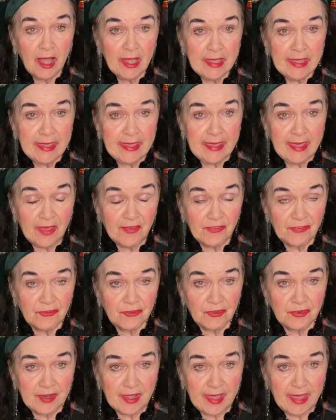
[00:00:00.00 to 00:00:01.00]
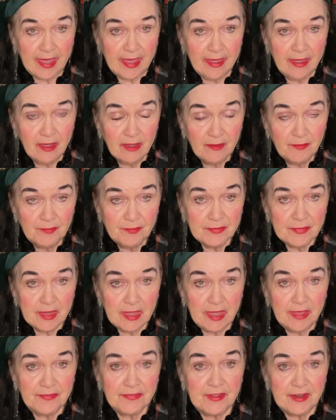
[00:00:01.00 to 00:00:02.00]
Yesterday
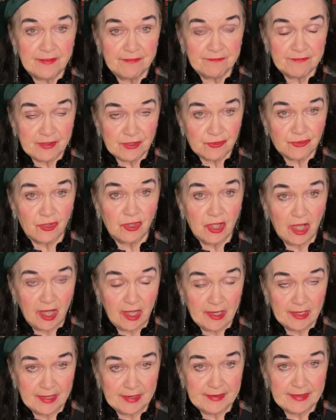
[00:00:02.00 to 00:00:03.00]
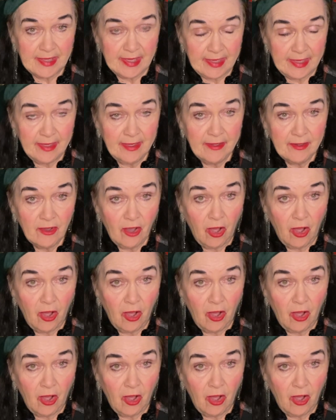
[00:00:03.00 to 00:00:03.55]
is an official holiday